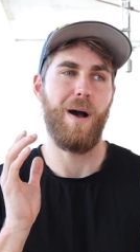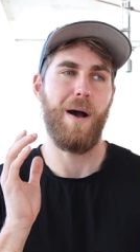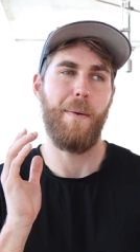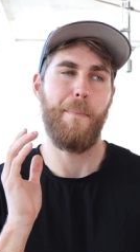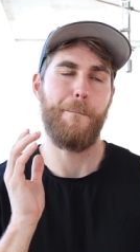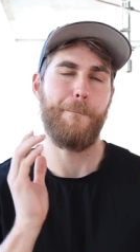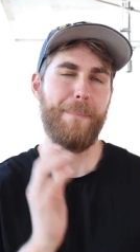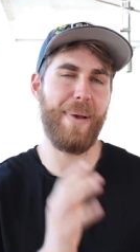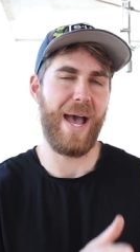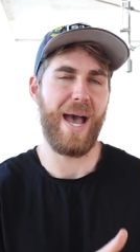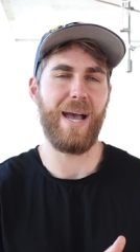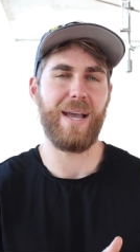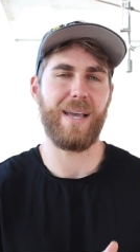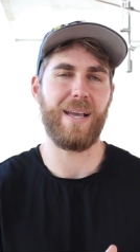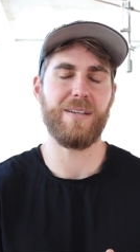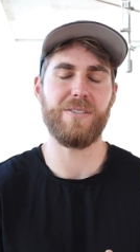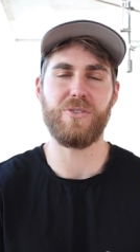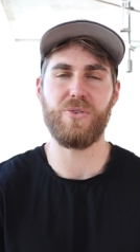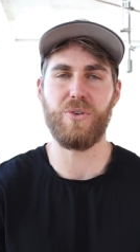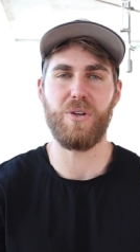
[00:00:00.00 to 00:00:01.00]
a bag
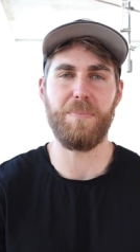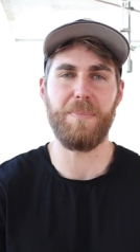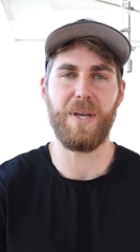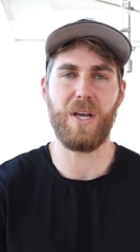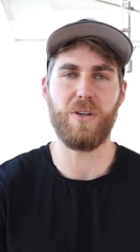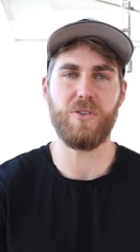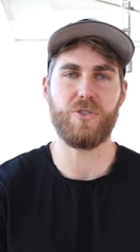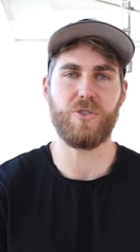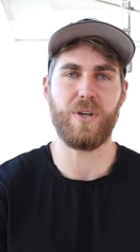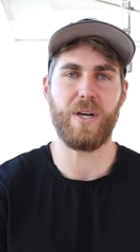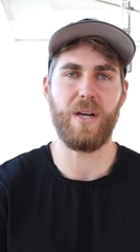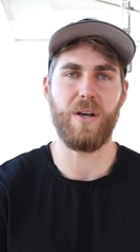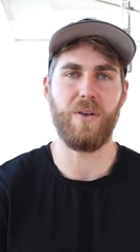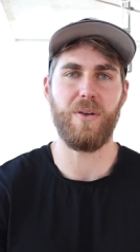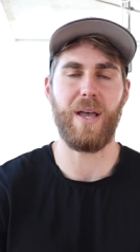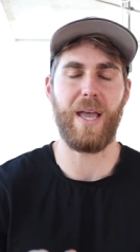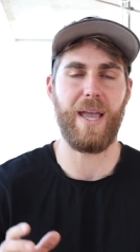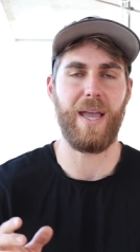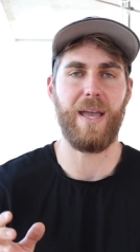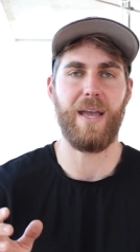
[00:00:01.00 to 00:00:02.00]
has suited me on
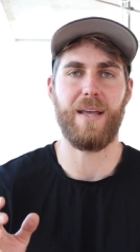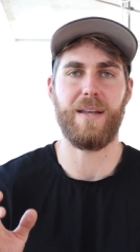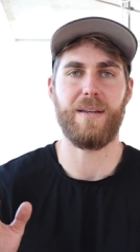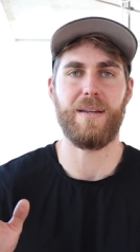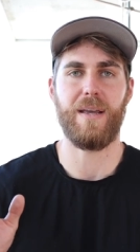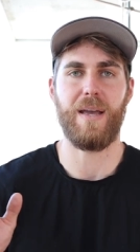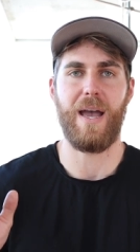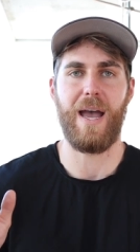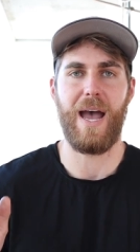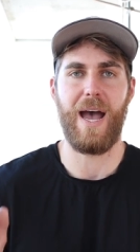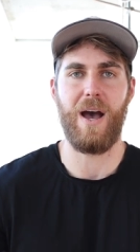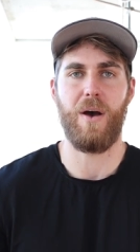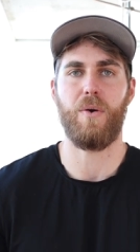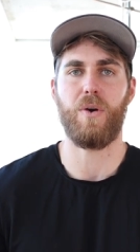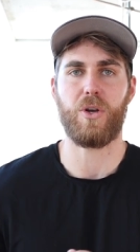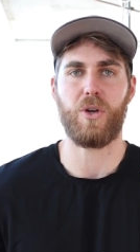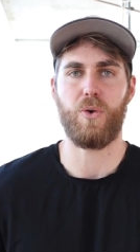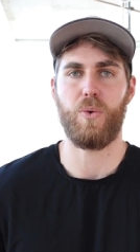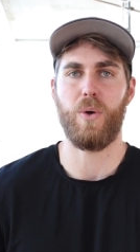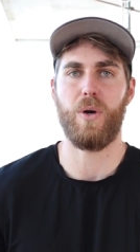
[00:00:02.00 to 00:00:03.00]
trail and how
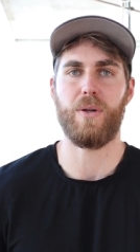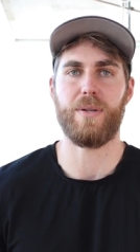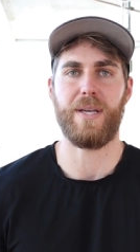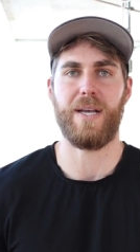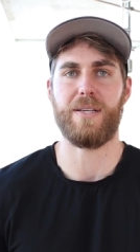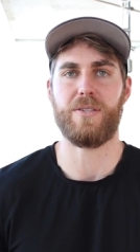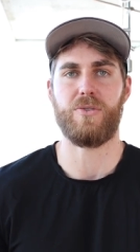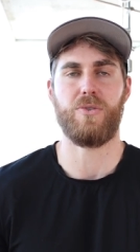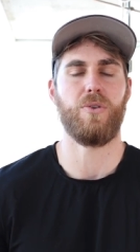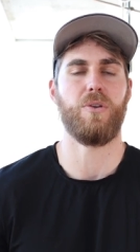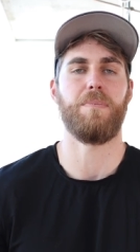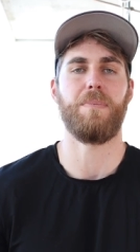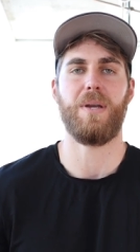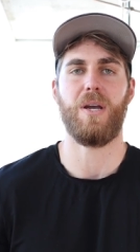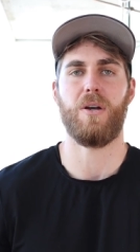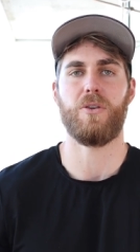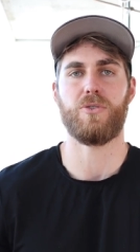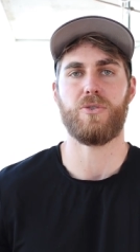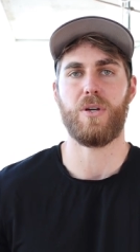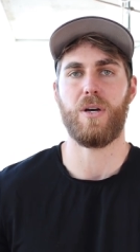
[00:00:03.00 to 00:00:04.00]
a quilt has suited me
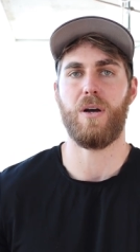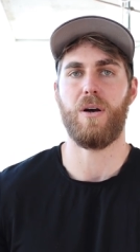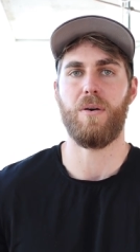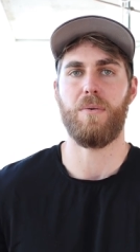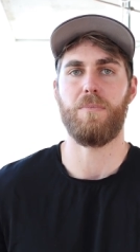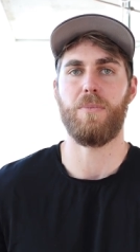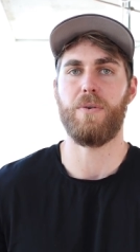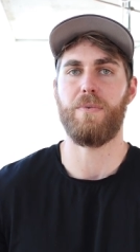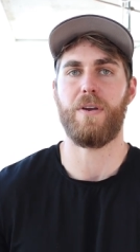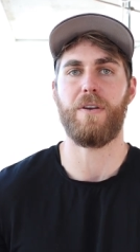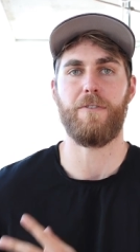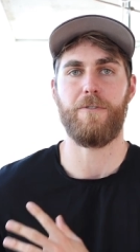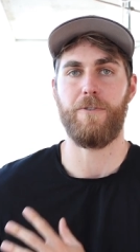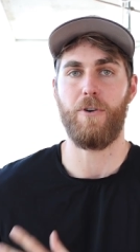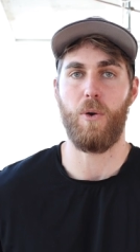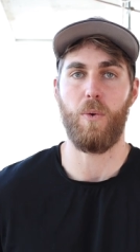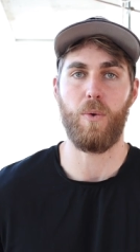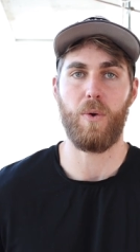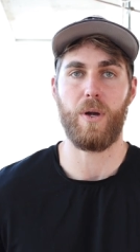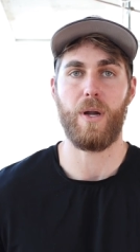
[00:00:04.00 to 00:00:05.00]
on trail moving
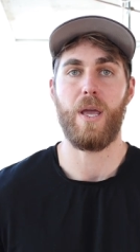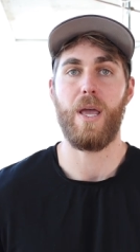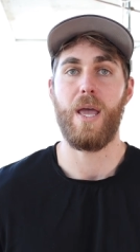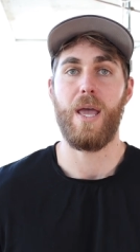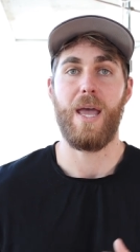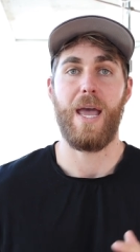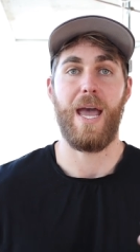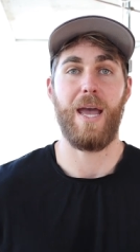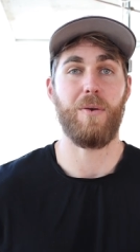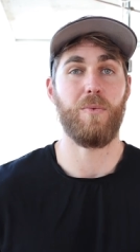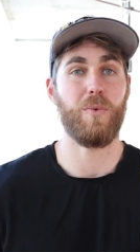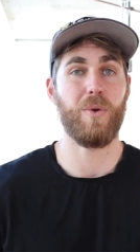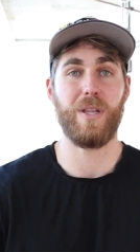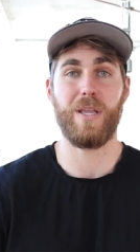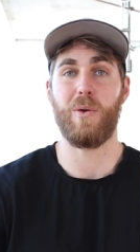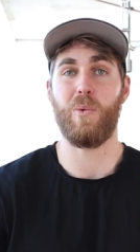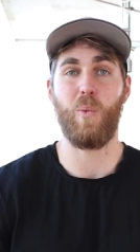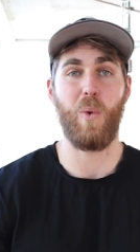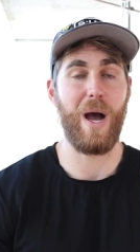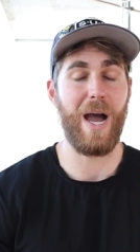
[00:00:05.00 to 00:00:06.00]
forward and
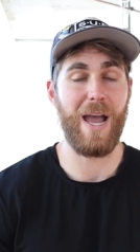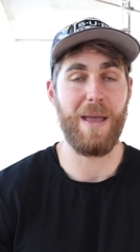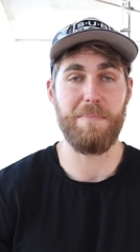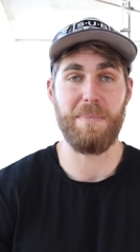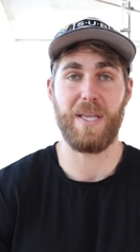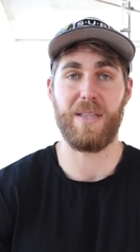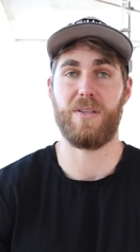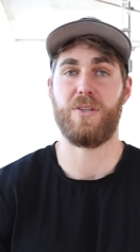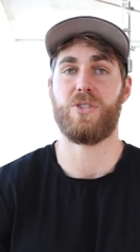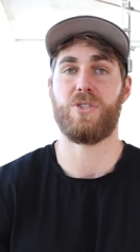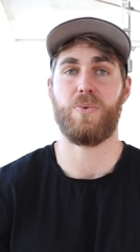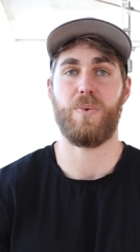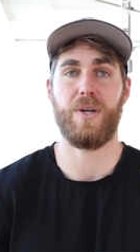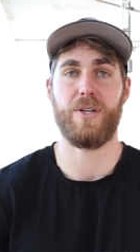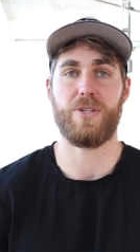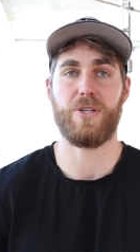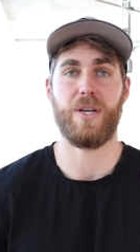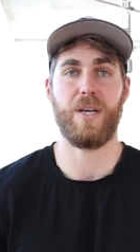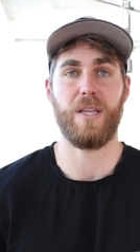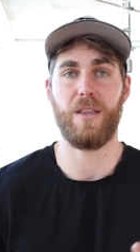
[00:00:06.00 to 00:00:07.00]
really why I made the
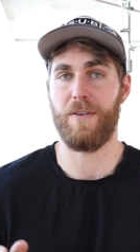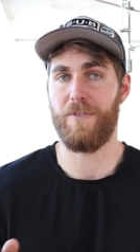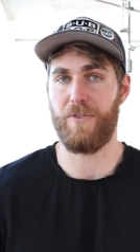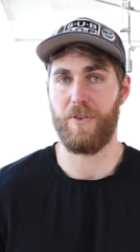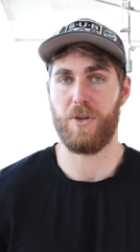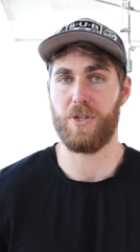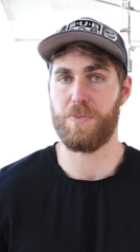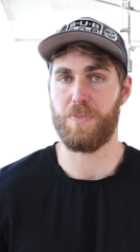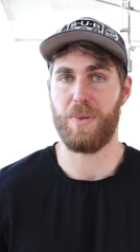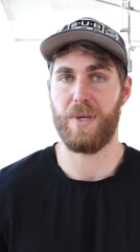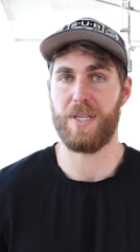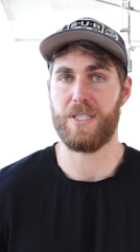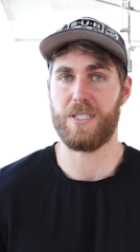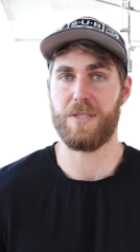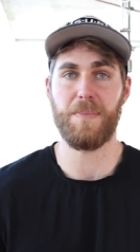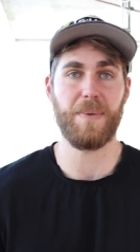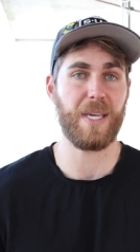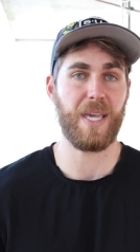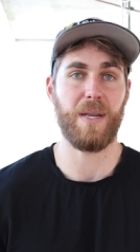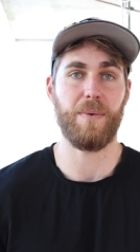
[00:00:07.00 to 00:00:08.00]
switch in the first place
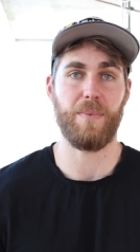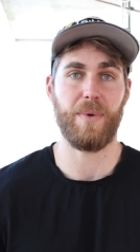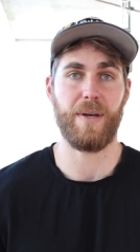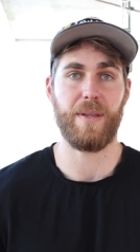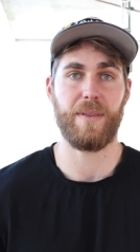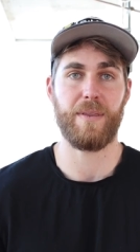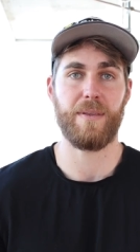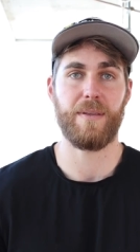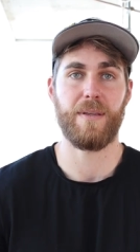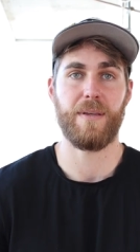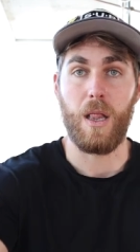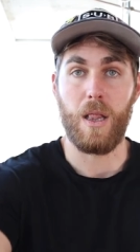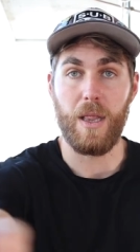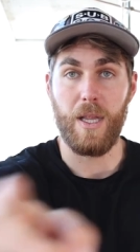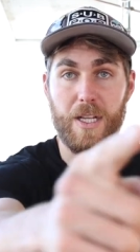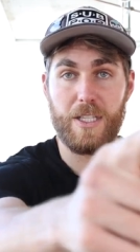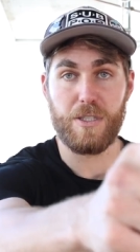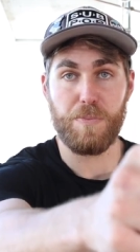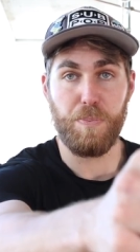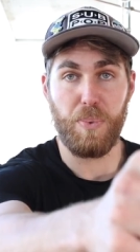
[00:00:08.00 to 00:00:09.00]
to begin with.
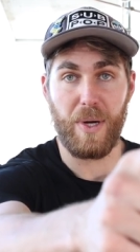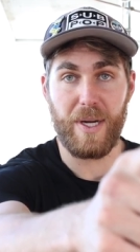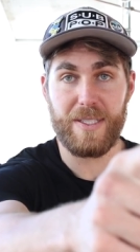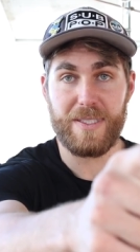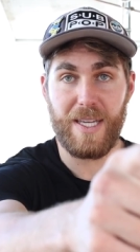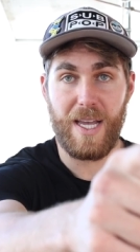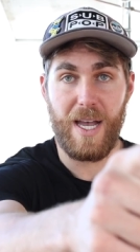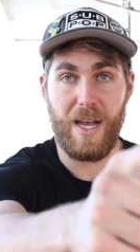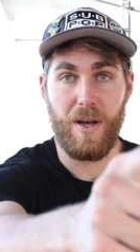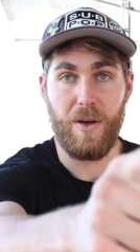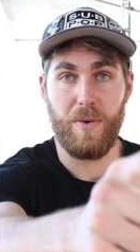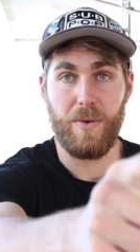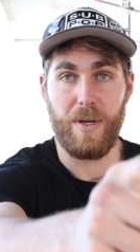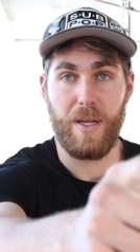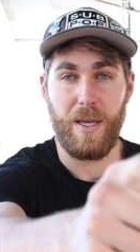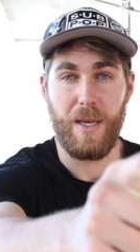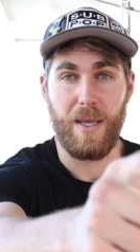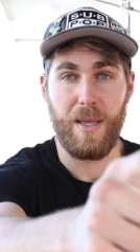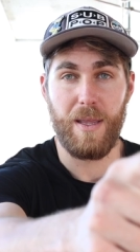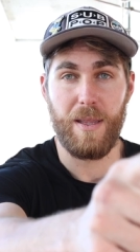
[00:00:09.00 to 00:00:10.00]
Let's break down
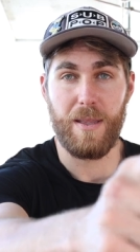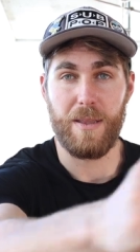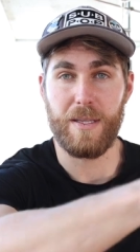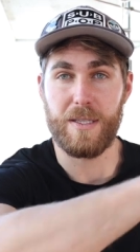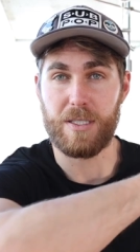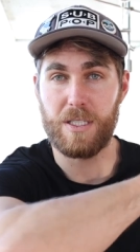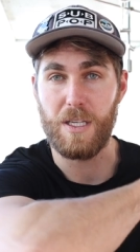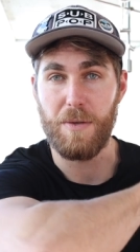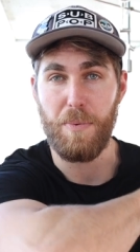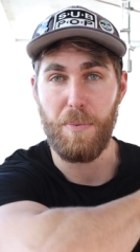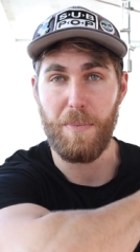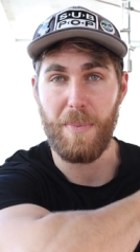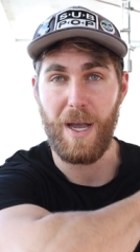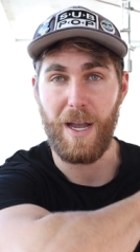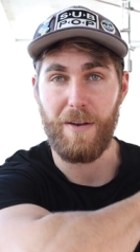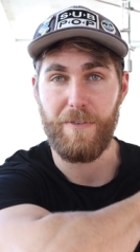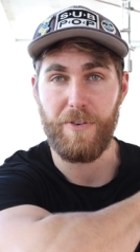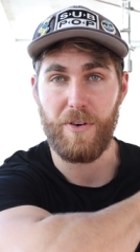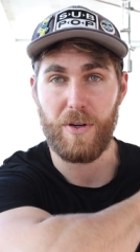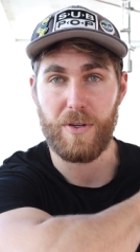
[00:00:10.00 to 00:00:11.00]
the sleeping
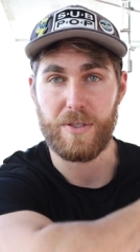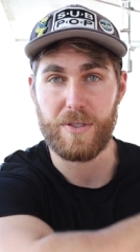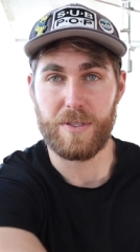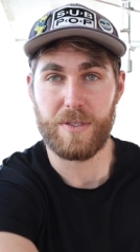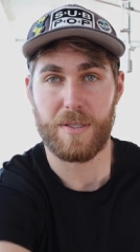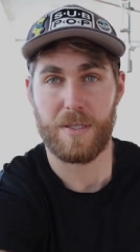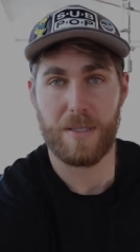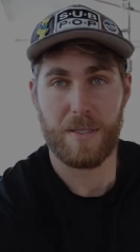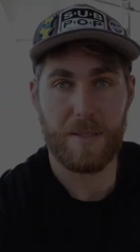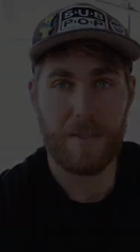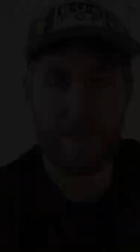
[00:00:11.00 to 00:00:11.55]
bag first.